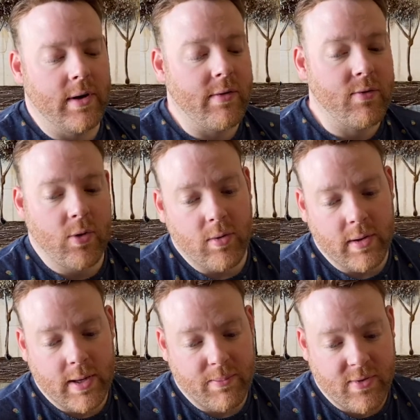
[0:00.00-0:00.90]
It's
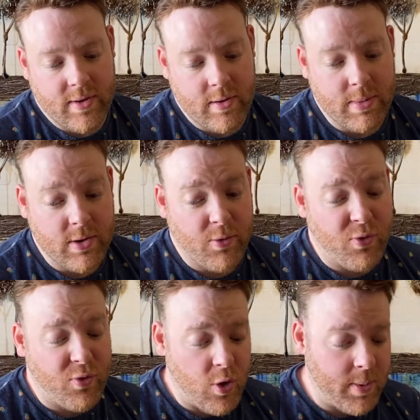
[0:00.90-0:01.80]
totally up to you, but there's
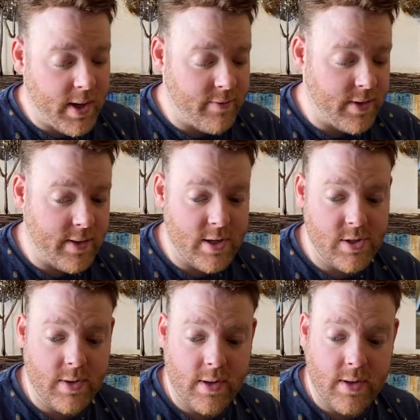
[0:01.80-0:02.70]
so many different things you
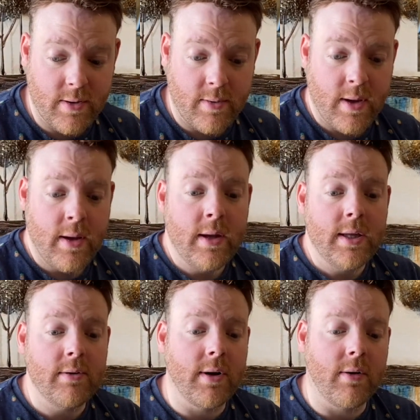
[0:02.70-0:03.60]
can do.
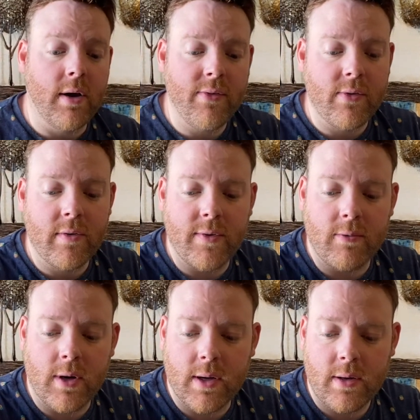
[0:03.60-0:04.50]
You can also, if you
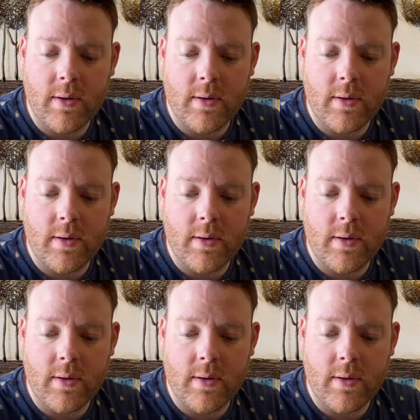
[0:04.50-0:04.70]
want,